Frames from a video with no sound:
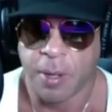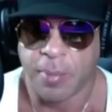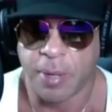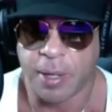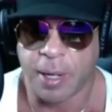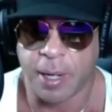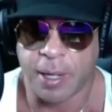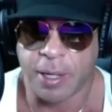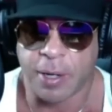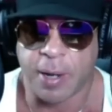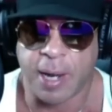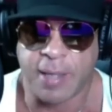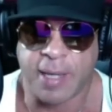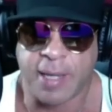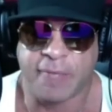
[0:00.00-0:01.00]
But you know,
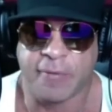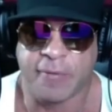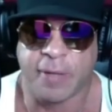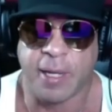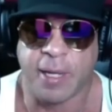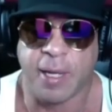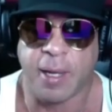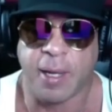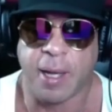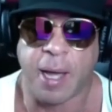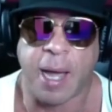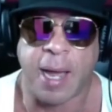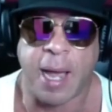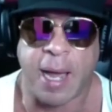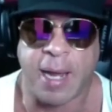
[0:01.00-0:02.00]
I definitely
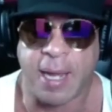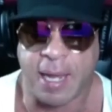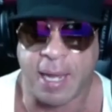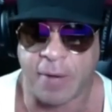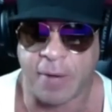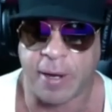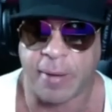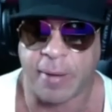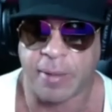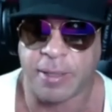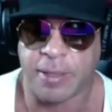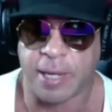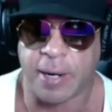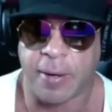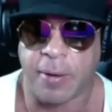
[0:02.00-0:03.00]
I hear
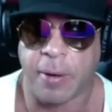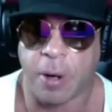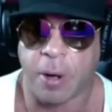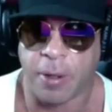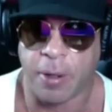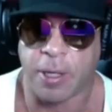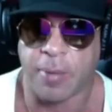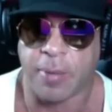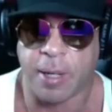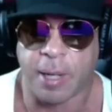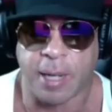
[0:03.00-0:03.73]
their argument.